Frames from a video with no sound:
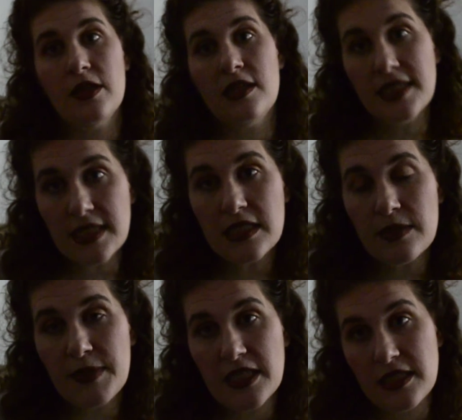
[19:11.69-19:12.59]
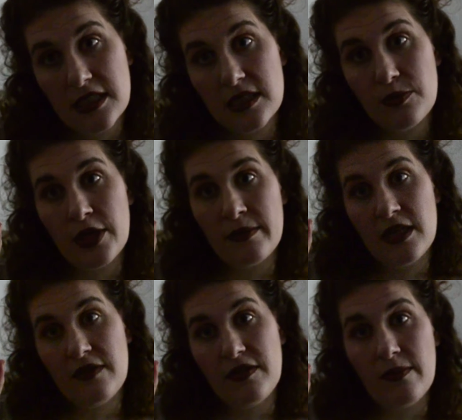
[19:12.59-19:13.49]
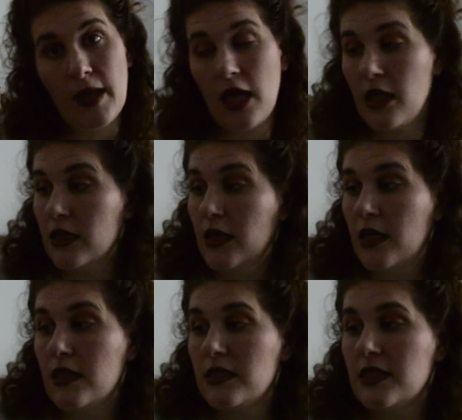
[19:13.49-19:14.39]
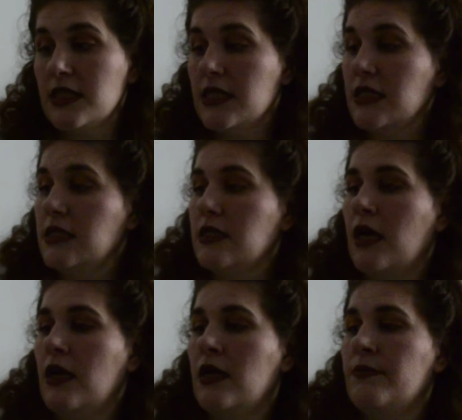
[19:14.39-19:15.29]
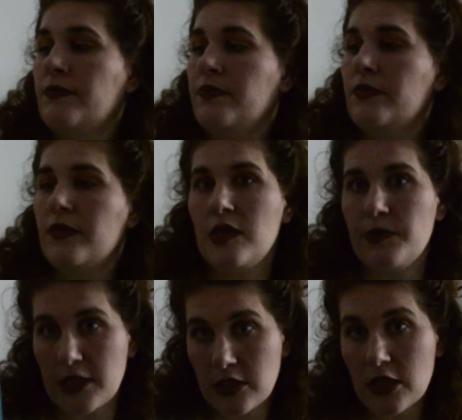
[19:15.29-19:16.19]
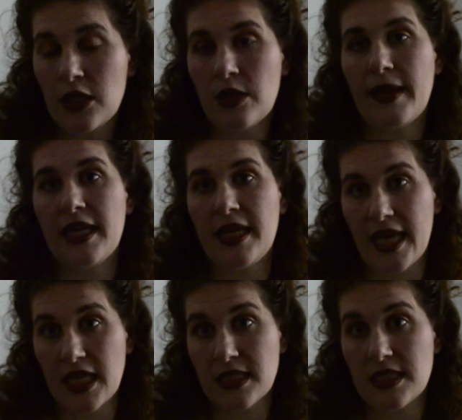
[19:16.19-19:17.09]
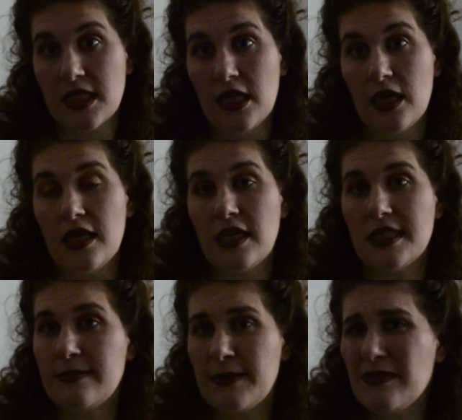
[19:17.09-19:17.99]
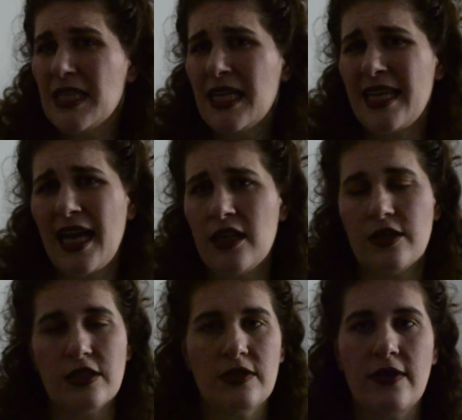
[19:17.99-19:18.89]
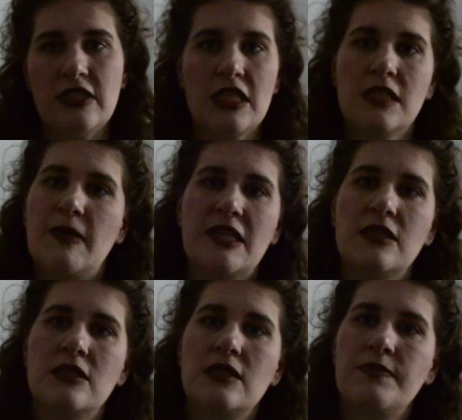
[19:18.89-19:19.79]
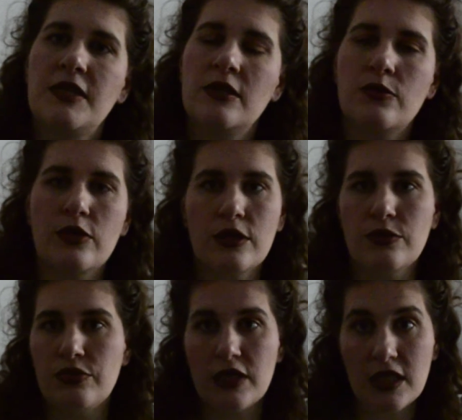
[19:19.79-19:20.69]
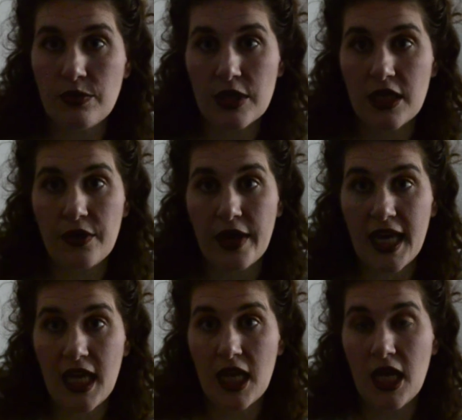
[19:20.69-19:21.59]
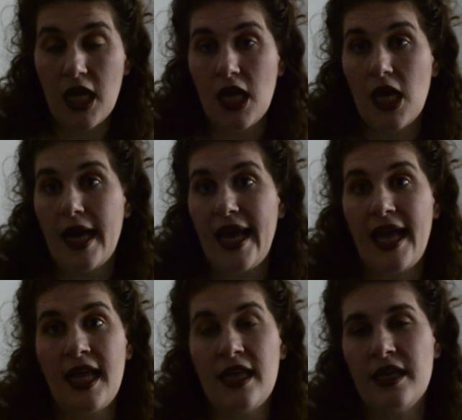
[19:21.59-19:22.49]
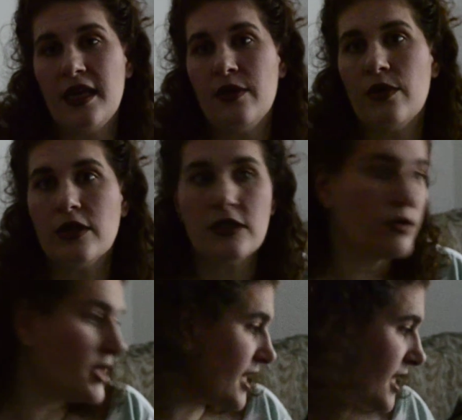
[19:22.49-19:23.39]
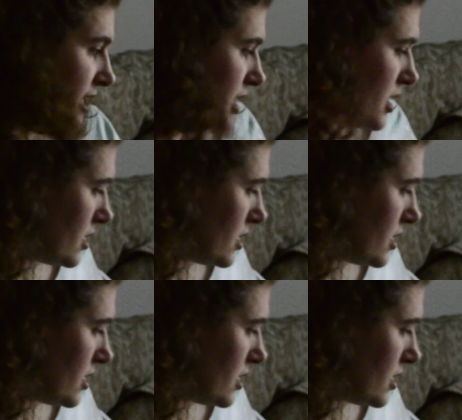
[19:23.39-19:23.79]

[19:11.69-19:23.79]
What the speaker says: this is the biggest disappointment of them all. This is the Brush Cleaner by NYX. It's $15, so I was expecting something to work really, really great. And it worked okay,